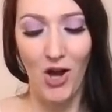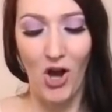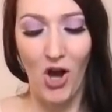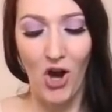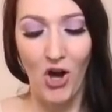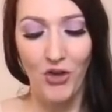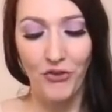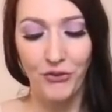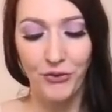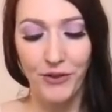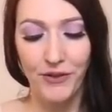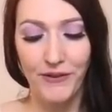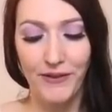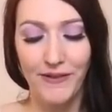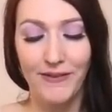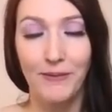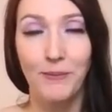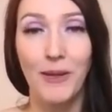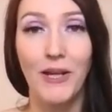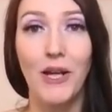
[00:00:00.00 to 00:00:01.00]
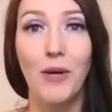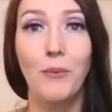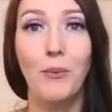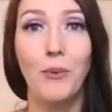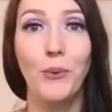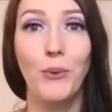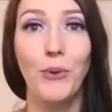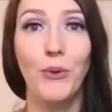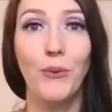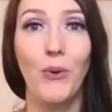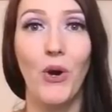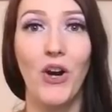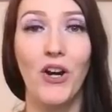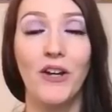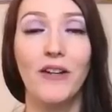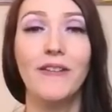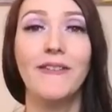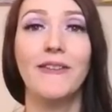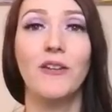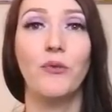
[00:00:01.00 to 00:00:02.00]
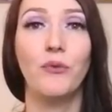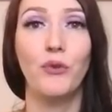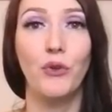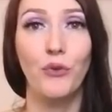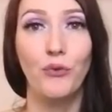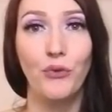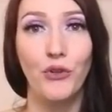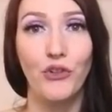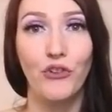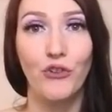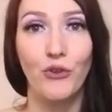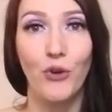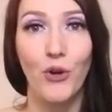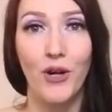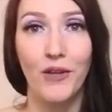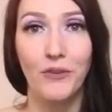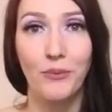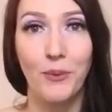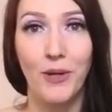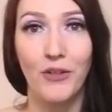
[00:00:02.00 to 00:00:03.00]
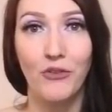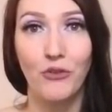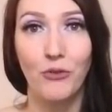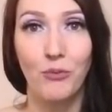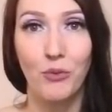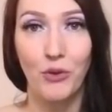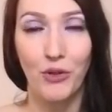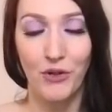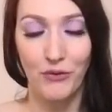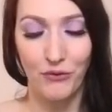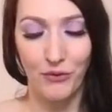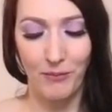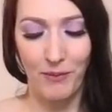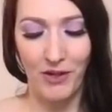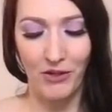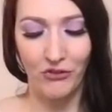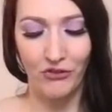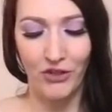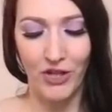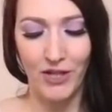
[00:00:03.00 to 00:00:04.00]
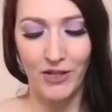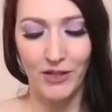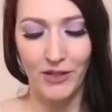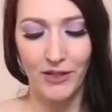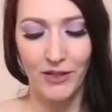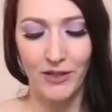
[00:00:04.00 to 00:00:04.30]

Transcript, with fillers: All three of these make up who you are, so feel free to cross watch for more information